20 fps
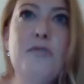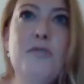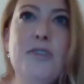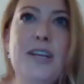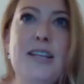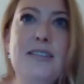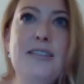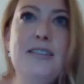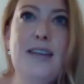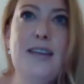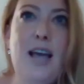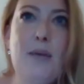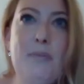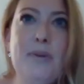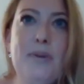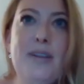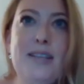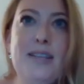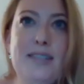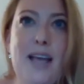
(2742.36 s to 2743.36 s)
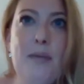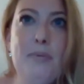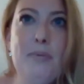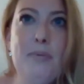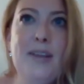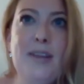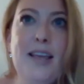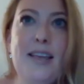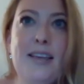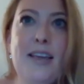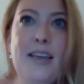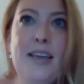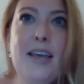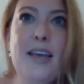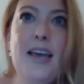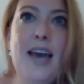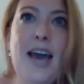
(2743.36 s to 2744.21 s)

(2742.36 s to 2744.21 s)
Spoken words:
of what needs to happen is happening,